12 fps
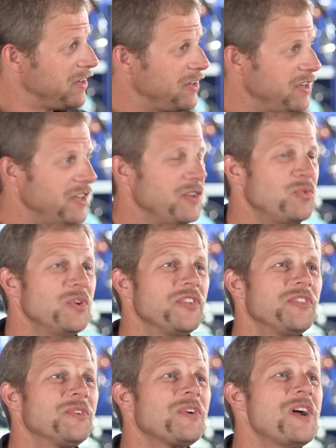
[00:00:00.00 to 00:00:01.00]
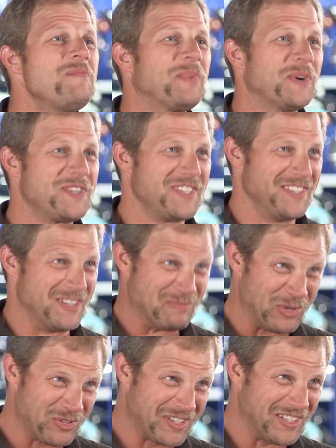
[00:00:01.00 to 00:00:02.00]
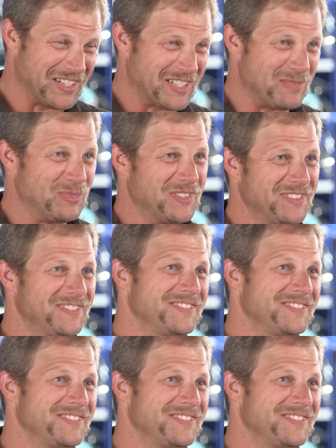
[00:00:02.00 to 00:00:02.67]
With the right person, they're both collectible.